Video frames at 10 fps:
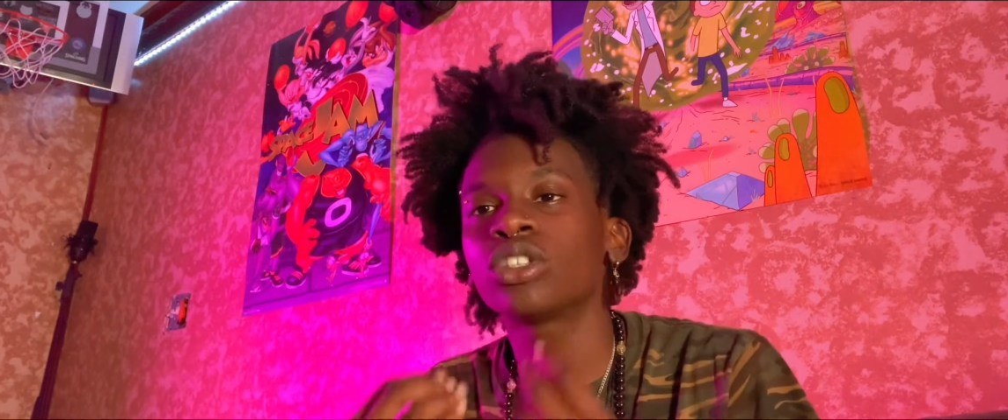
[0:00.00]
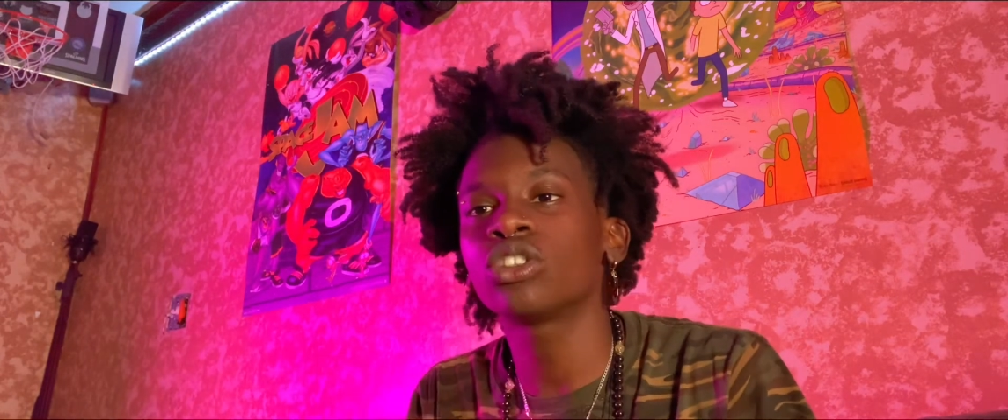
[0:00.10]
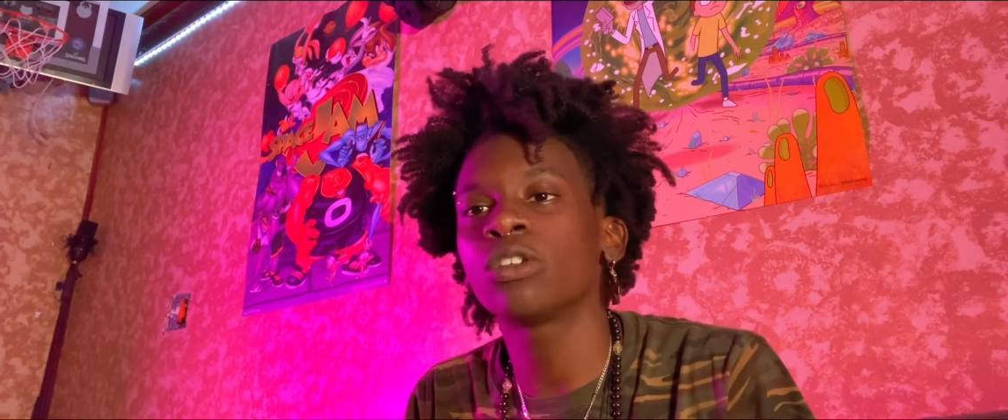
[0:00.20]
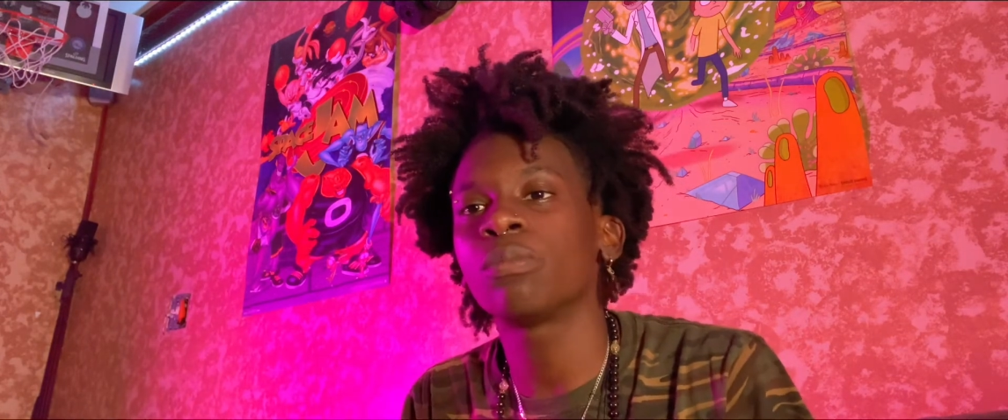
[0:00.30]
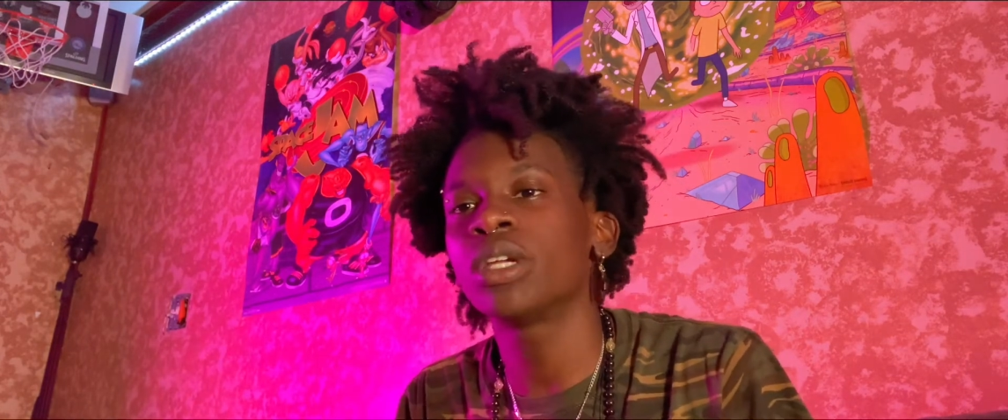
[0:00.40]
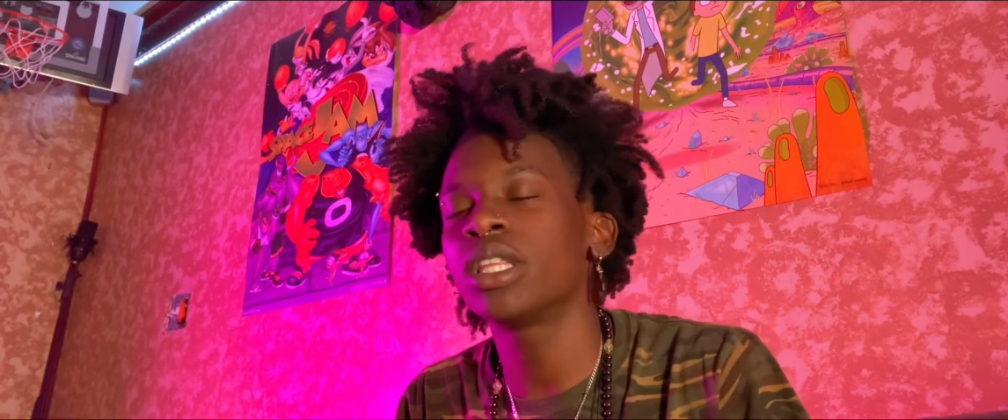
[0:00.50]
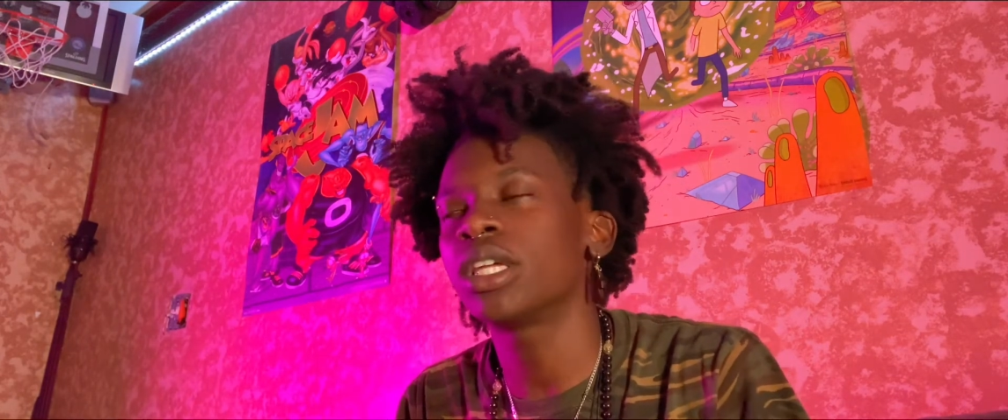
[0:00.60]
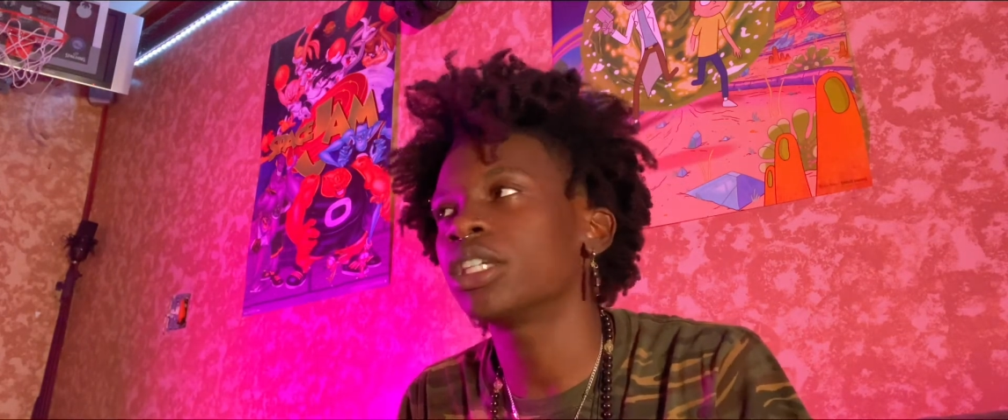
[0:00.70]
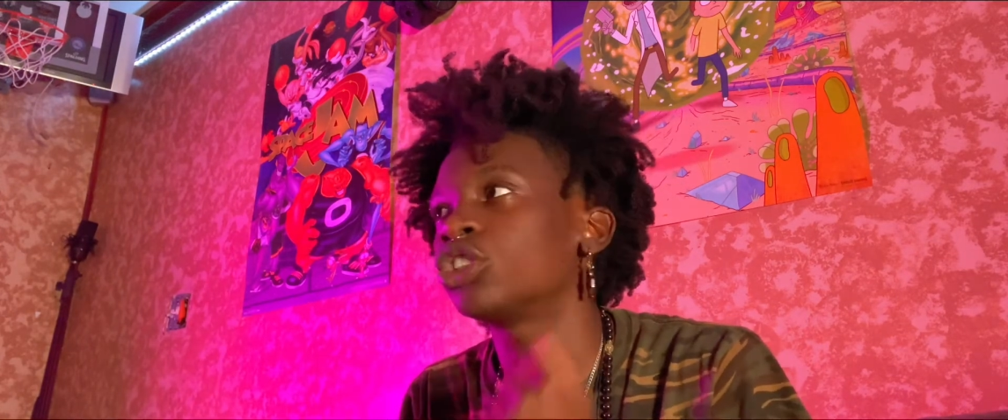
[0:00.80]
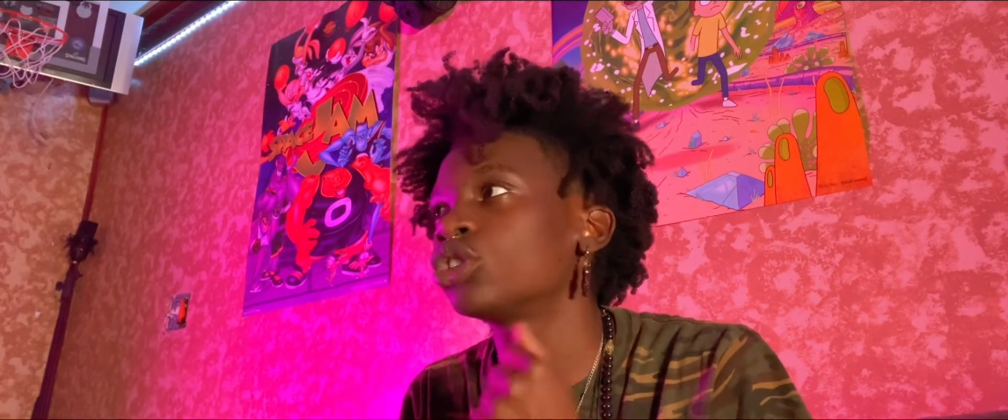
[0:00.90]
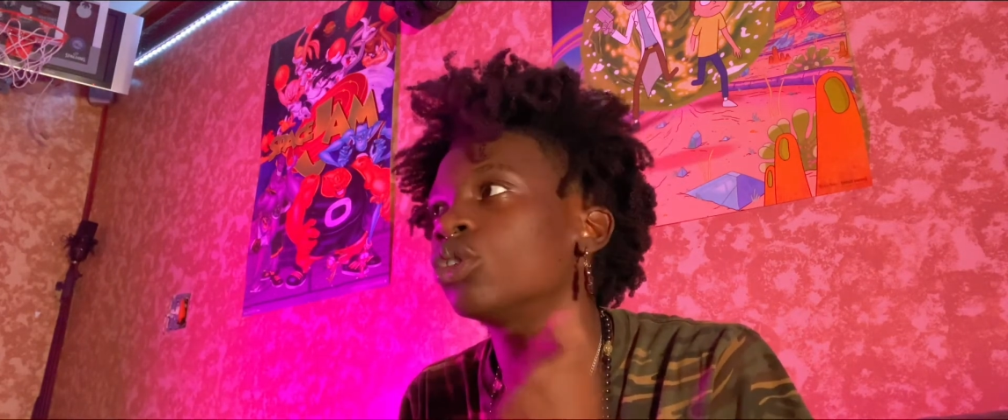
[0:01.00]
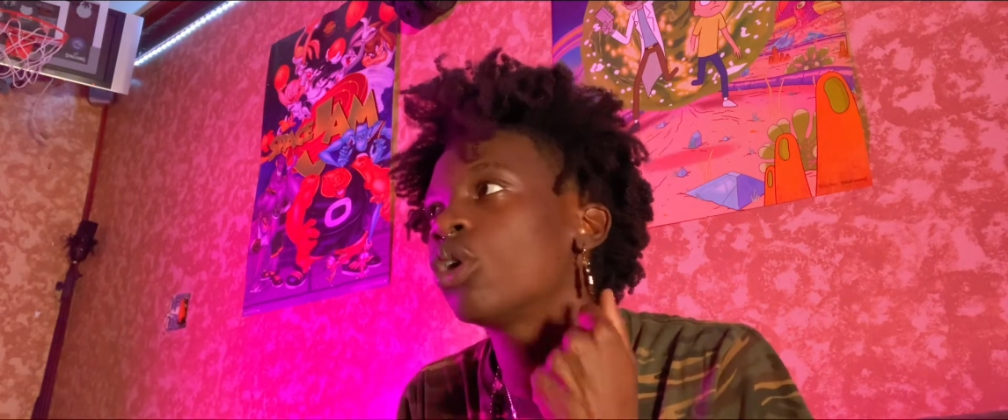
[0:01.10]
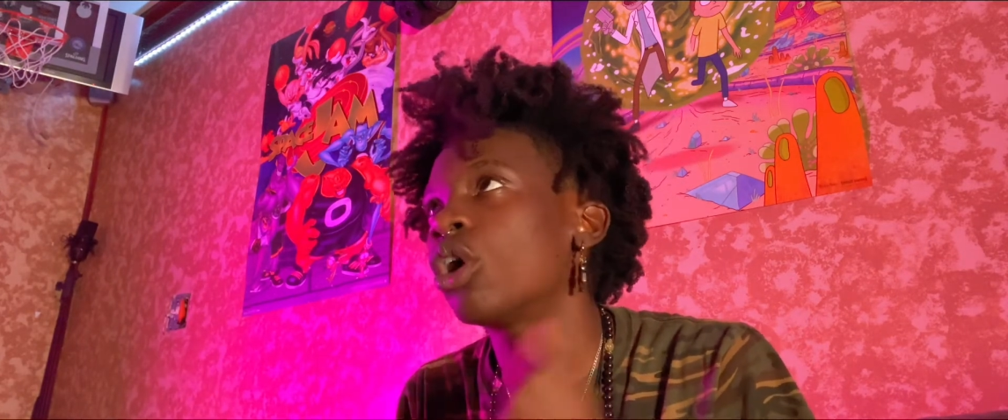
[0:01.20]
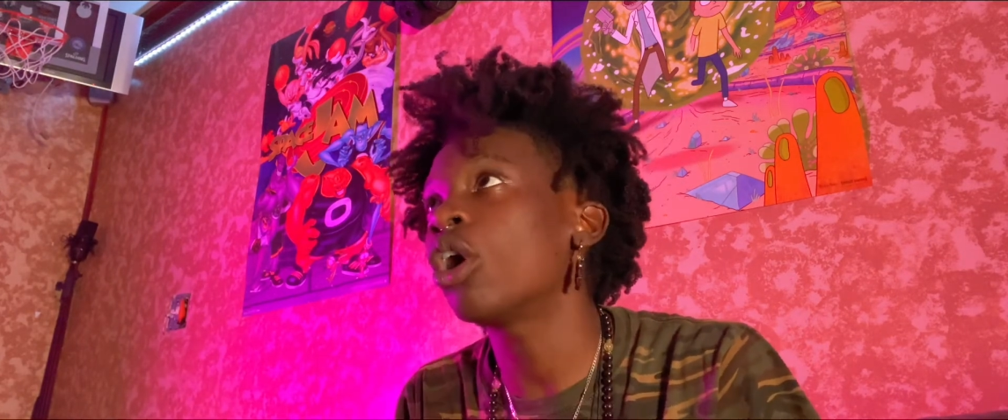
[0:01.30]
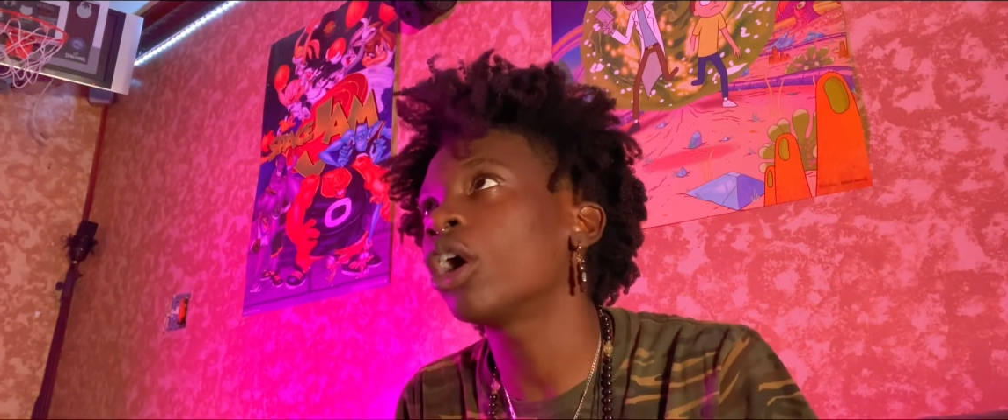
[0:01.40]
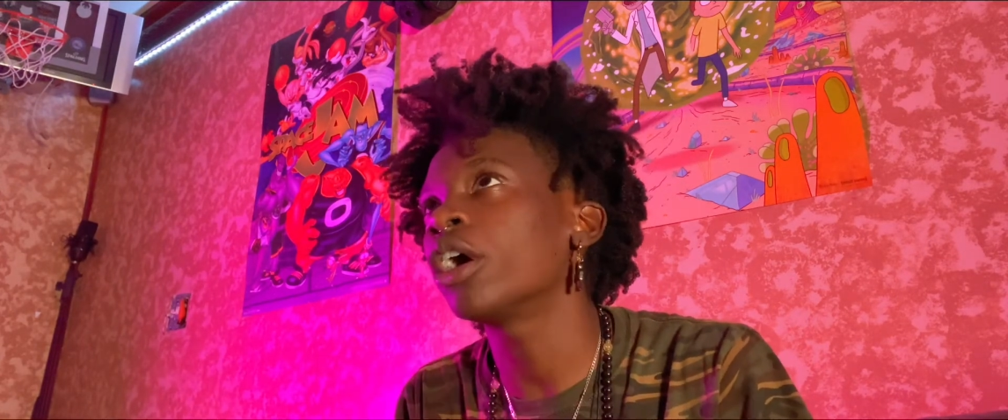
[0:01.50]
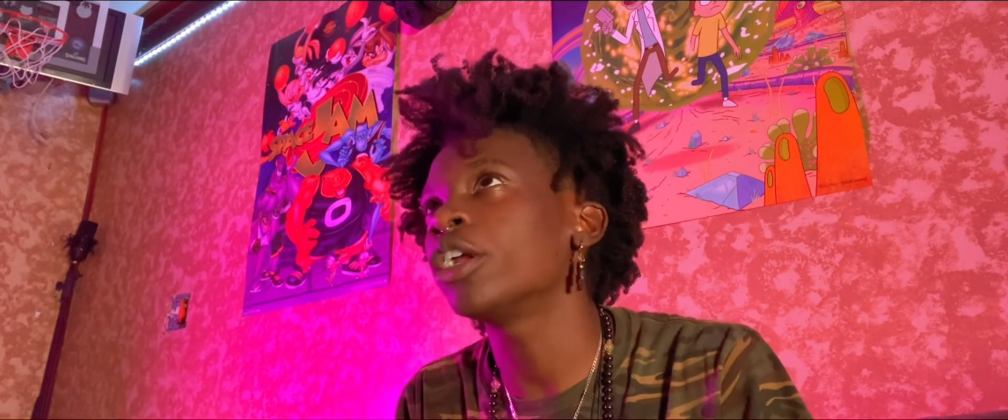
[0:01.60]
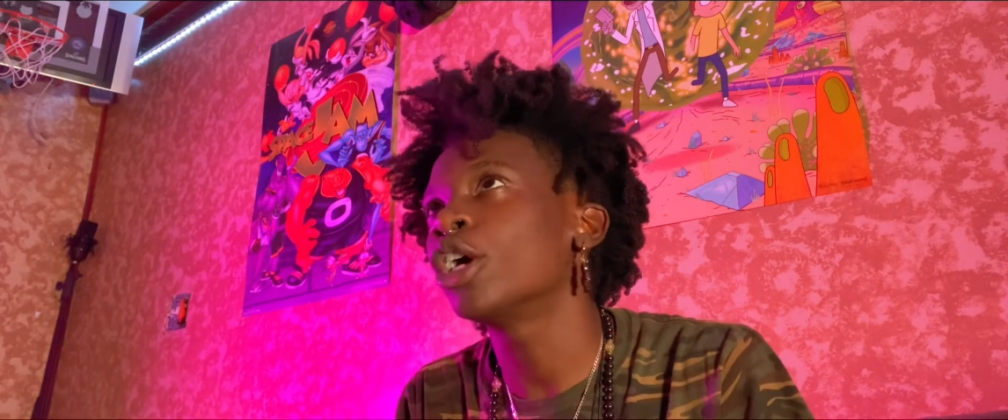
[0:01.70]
on your breathing. It's so hard